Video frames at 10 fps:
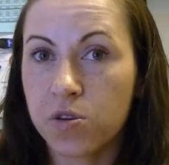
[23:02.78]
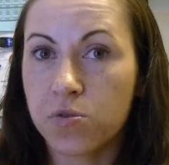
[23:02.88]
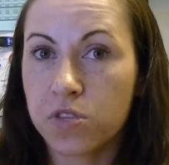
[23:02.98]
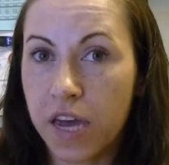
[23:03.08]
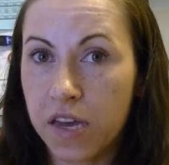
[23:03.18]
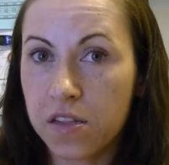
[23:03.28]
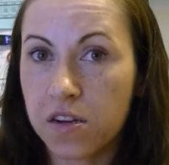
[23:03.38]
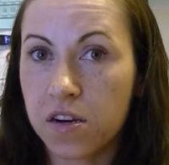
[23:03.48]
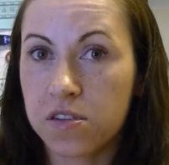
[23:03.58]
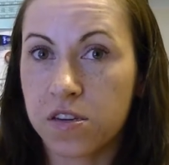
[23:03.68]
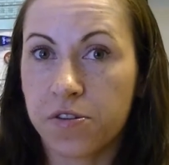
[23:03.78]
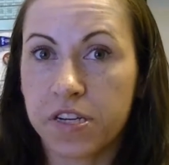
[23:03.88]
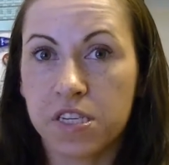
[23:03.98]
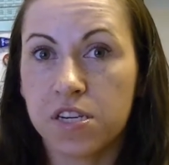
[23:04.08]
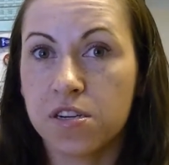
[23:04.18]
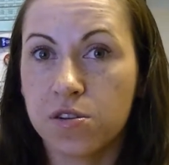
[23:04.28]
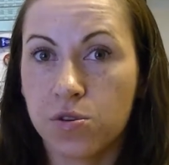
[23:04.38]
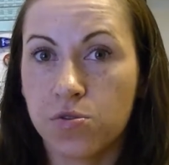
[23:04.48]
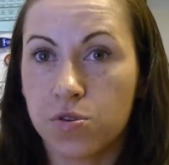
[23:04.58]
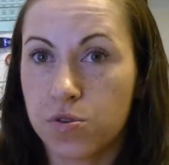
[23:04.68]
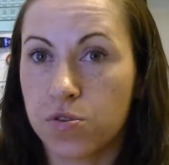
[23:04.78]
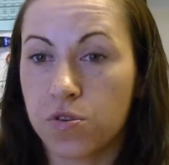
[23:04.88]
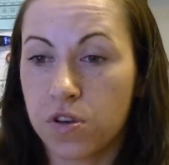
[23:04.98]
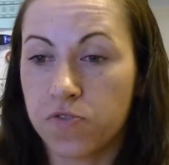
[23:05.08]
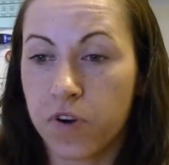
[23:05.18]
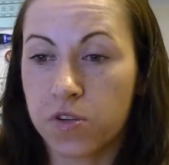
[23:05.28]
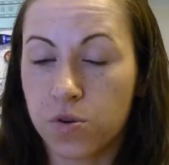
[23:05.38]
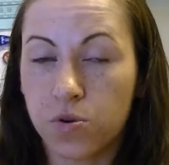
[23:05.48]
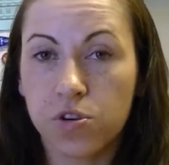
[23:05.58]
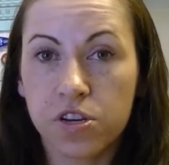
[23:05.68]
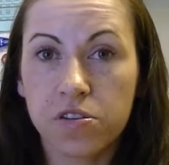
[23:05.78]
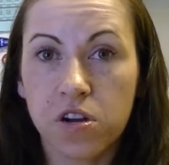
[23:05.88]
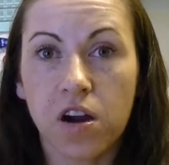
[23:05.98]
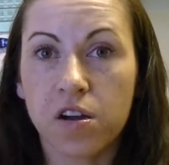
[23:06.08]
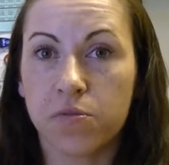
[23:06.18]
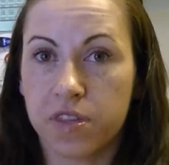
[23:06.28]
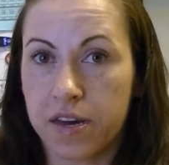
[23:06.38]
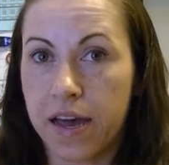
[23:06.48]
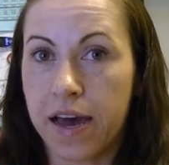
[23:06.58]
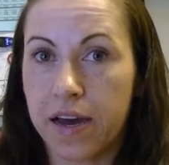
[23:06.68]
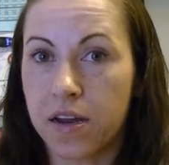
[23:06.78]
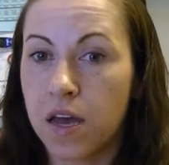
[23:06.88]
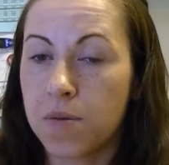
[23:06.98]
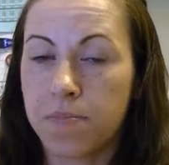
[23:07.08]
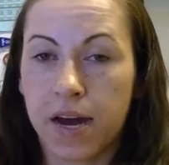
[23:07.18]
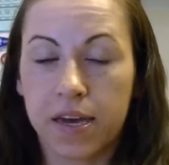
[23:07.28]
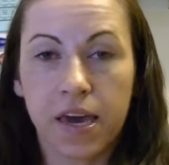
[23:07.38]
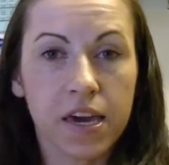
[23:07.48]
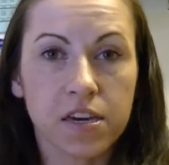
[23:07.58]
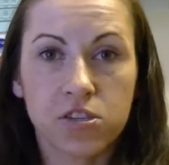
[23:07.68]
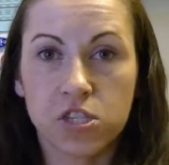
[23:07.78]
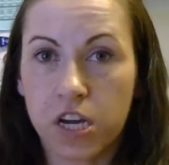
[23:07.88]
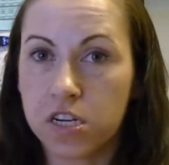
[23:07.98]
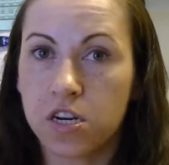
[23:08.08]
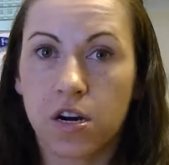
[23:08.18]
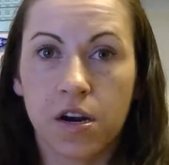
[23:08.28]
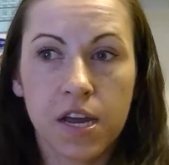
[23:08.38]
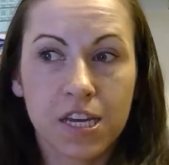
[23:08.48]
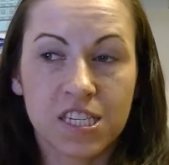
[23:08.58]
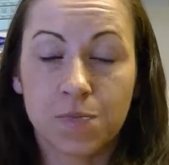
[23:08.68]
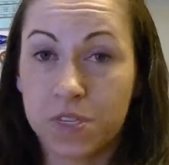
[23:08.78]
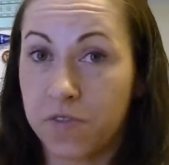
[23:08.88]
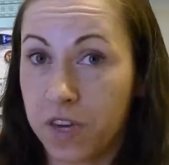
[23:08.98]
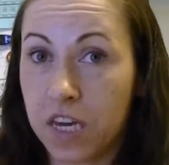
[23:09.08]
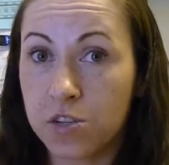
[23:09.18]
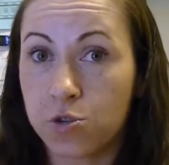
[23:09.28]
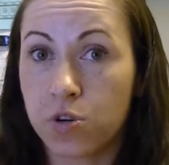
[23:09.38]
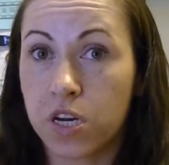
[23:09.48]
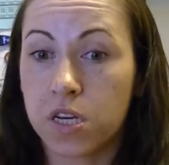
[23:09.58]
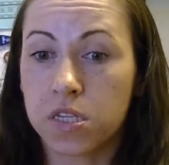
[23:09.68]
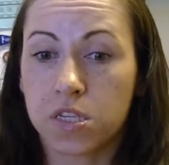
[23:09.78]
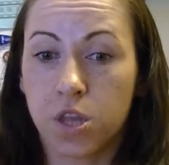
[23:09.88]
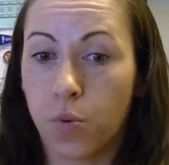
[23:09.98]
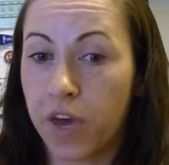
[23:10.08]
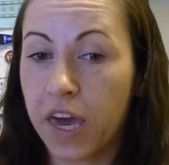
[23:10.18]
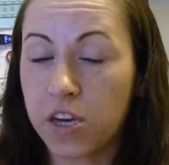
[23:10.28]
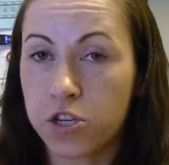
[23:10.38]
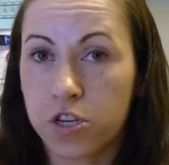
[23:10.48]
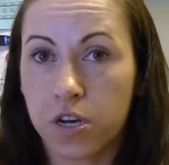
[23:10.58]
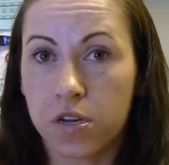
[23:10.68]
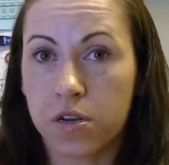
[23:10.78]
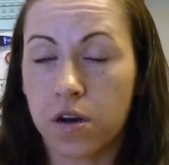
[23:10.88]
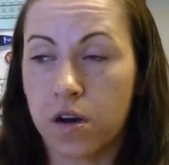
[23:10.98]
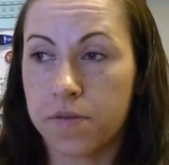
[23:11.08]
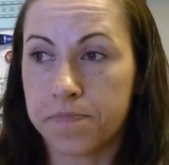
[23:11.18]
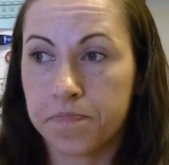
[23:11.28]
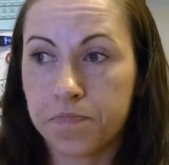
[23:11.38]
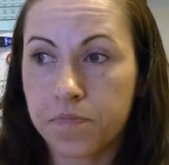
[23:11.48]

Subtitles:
you tailor the criteria you use as far as who you're going to target with that ad by age, gender, specific interest, location, a